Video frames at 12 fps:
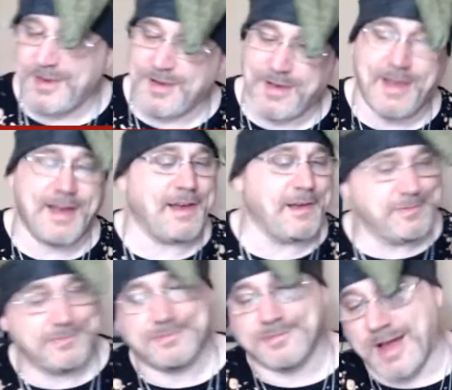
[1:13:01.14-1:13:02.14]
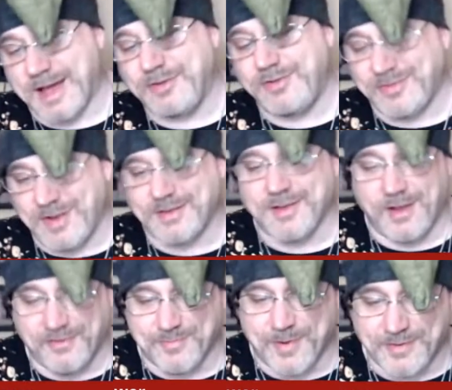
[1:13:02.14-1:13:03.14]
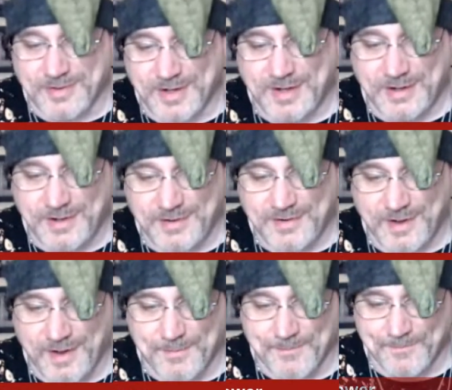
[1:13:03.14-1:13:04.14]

Yeah, I used to love martinis. Yep.